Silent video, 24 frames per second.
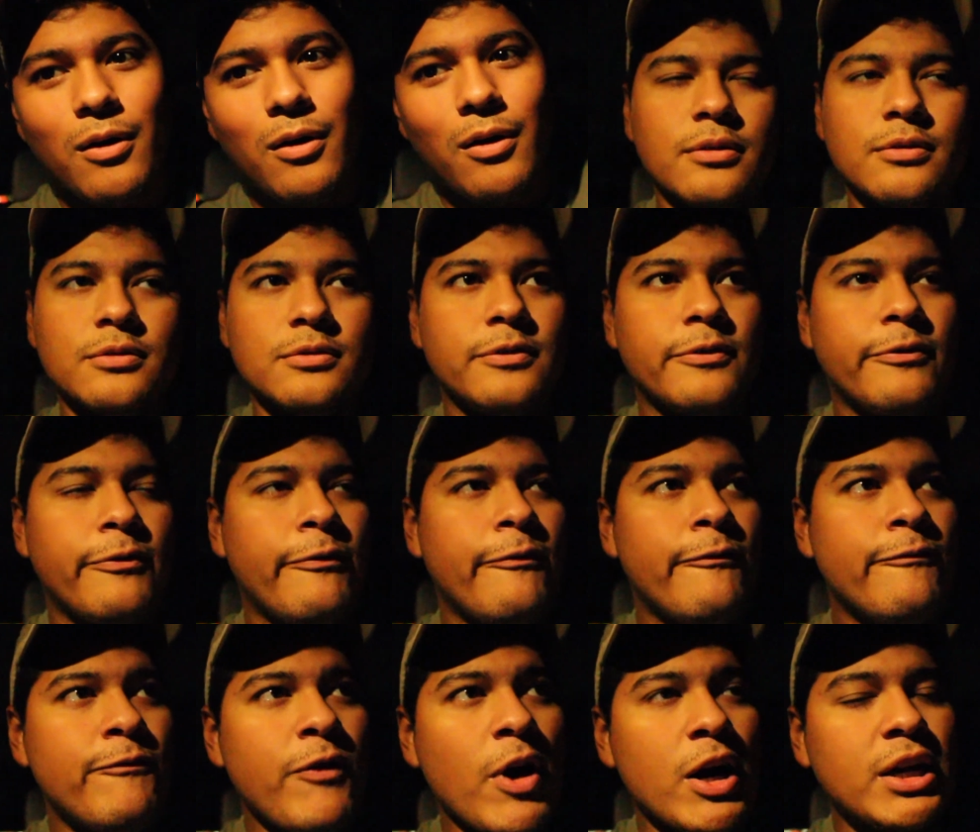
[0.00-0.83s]
Those
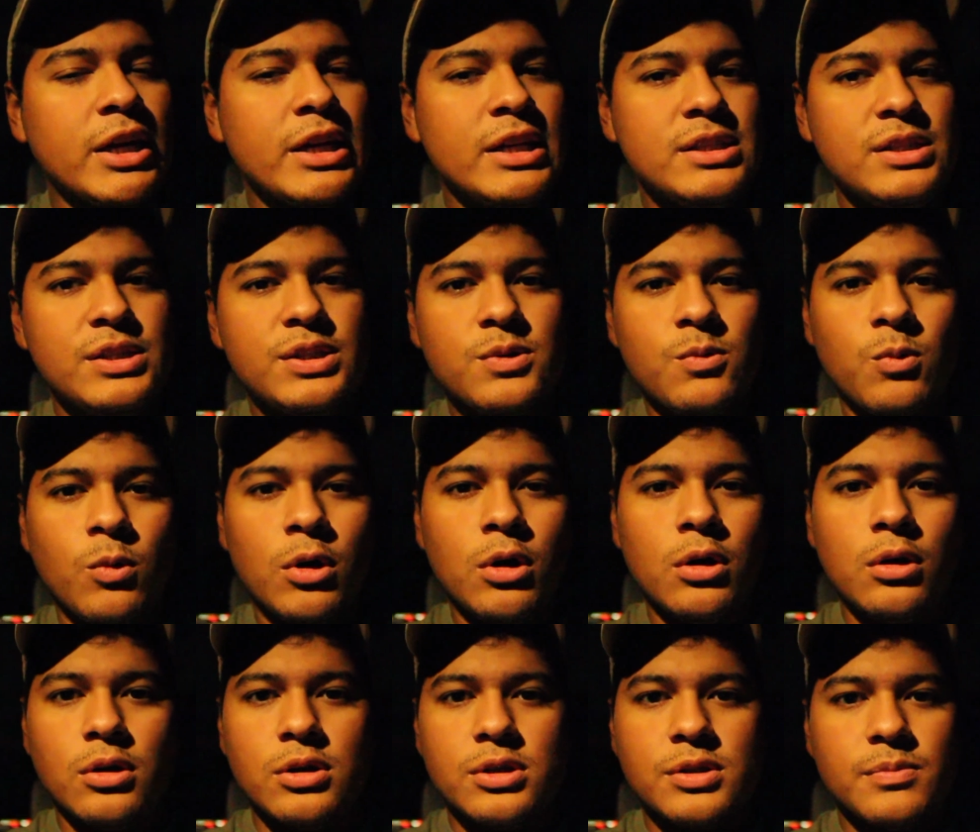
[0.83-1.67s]
fucking
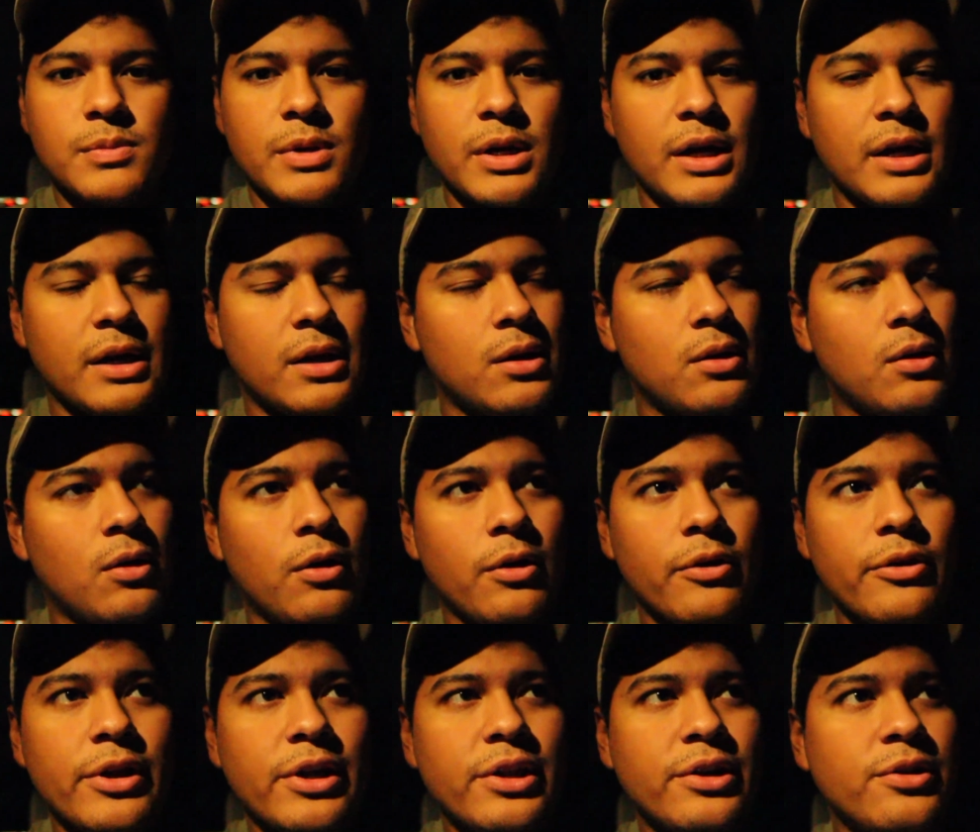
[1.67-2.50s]
squirrels, man.
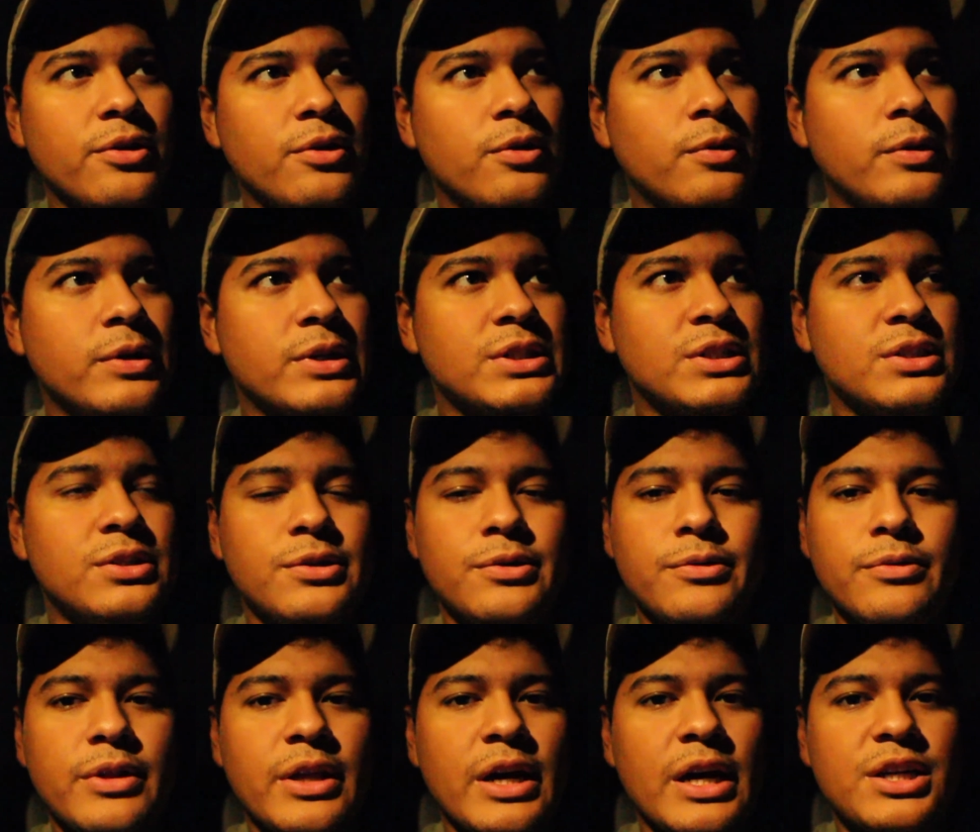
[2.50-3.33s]
All they do is
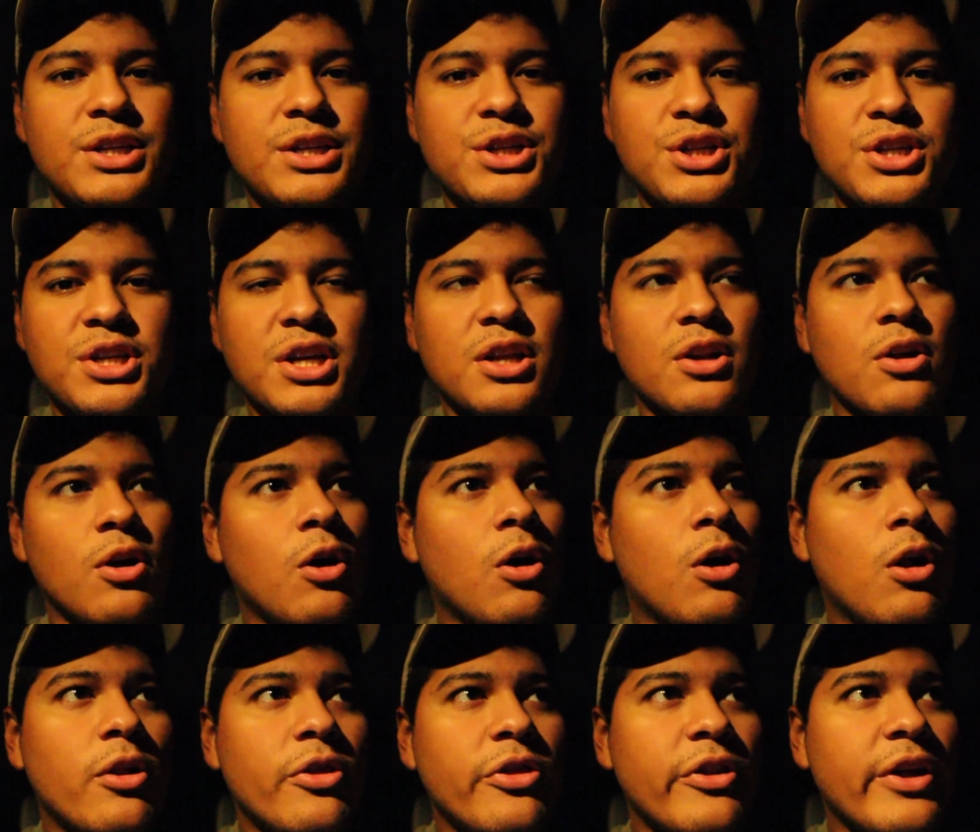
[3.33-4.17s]
do that
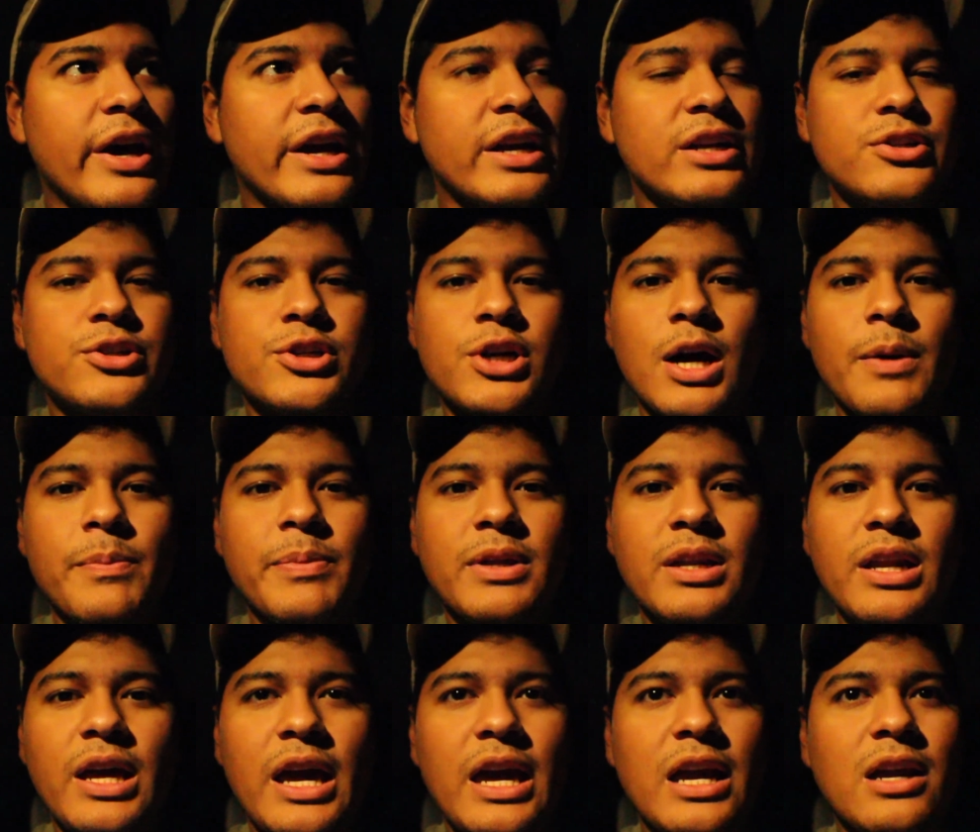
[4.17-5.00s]
all night,
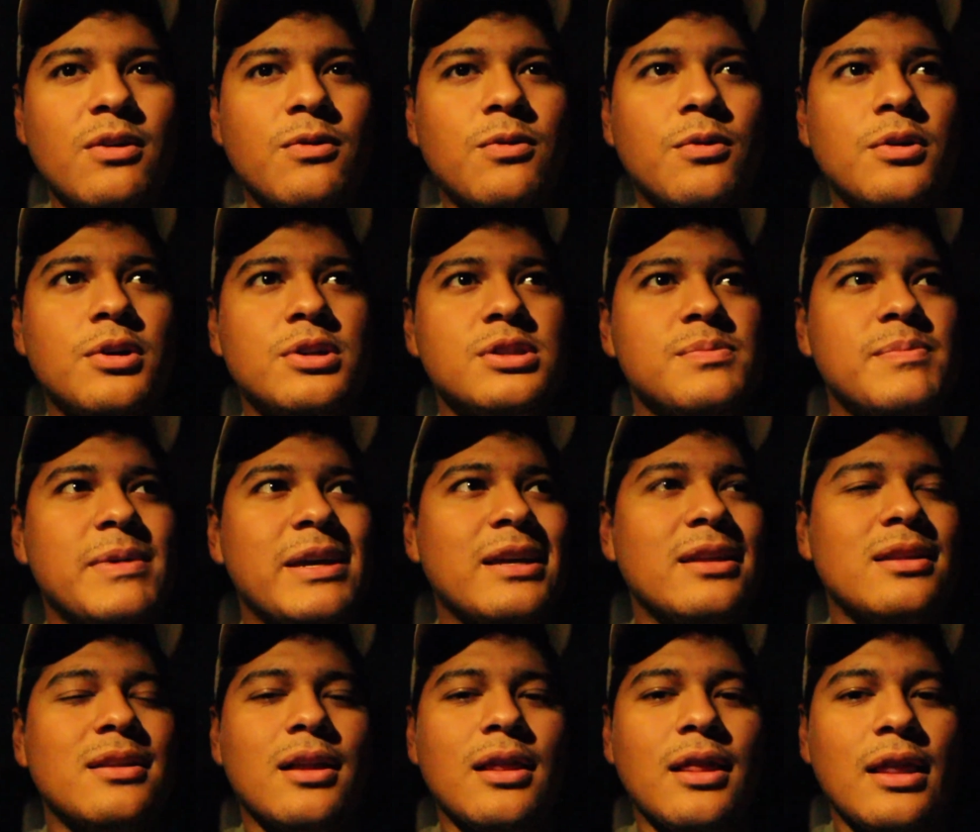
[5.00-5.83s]
dropping acorns,
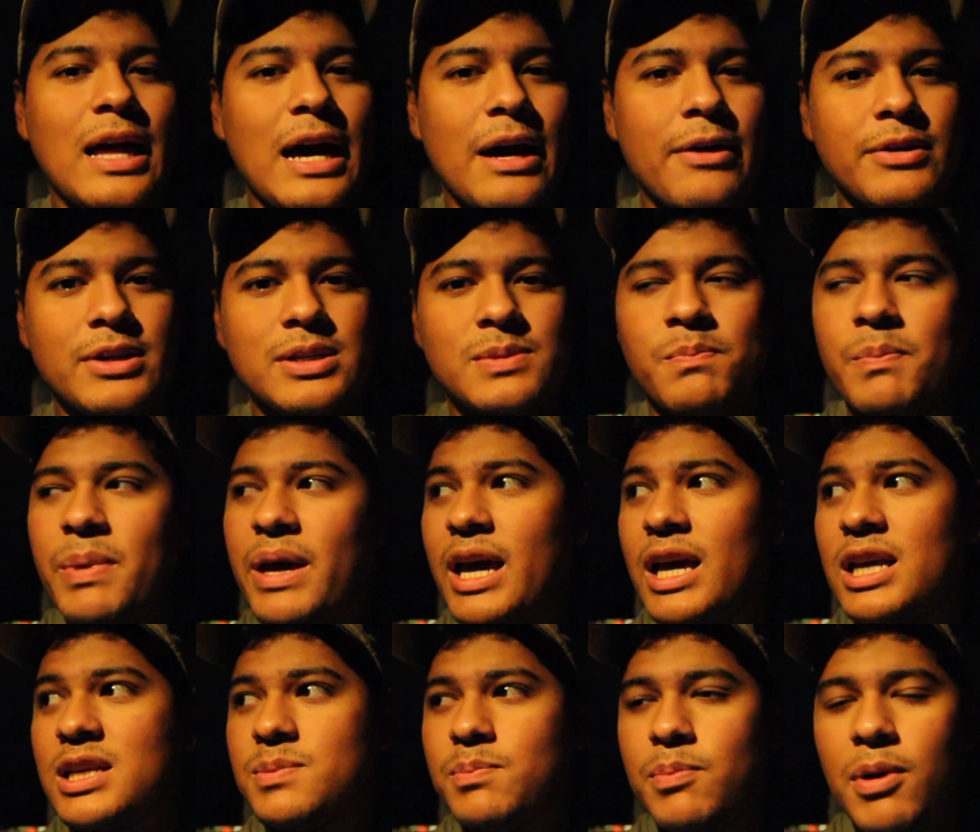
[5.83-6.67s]
making the loudest
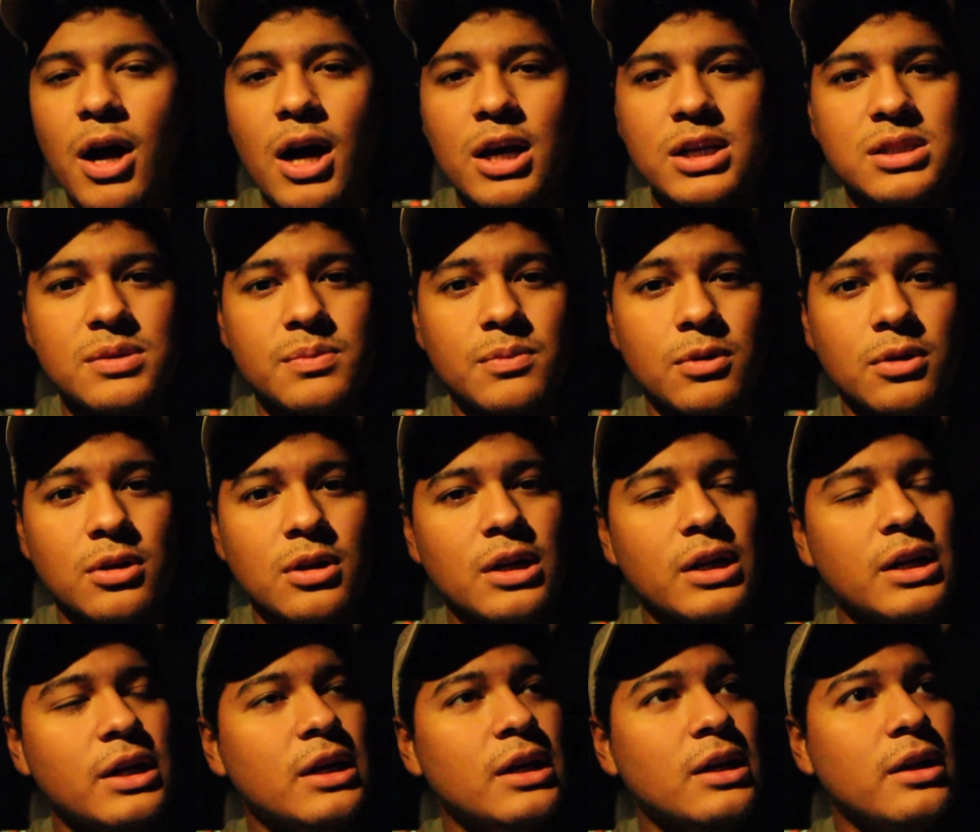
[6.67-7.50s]
bangs possible
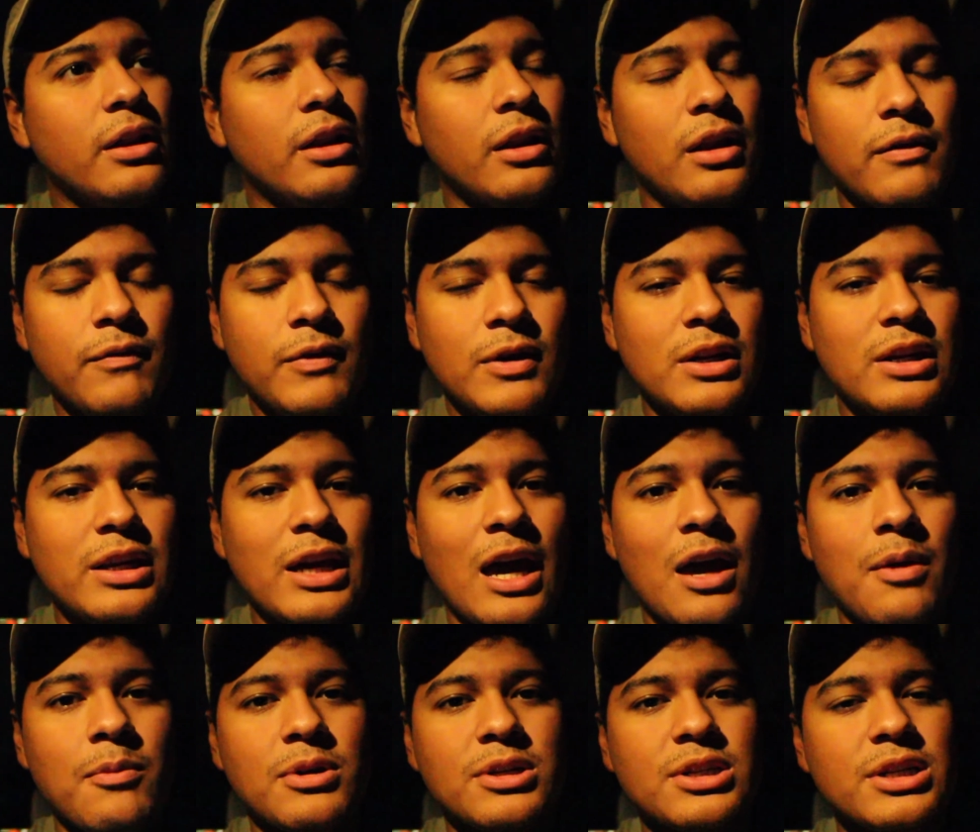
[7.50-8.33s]
leaving
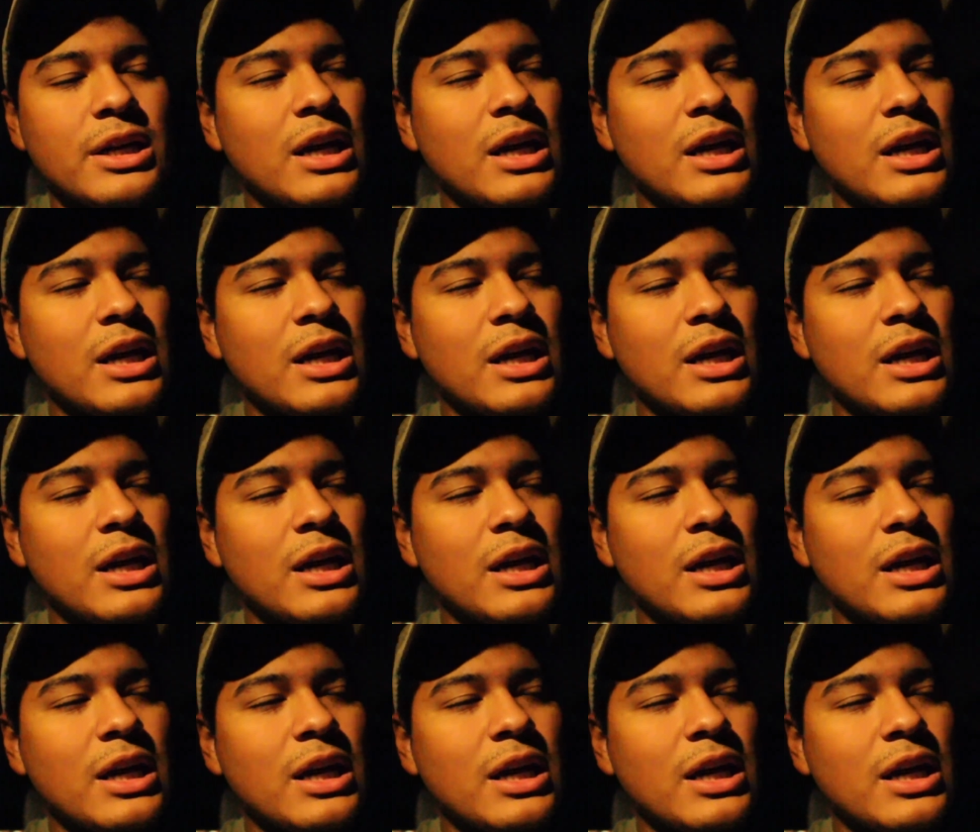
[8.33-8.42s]
damage.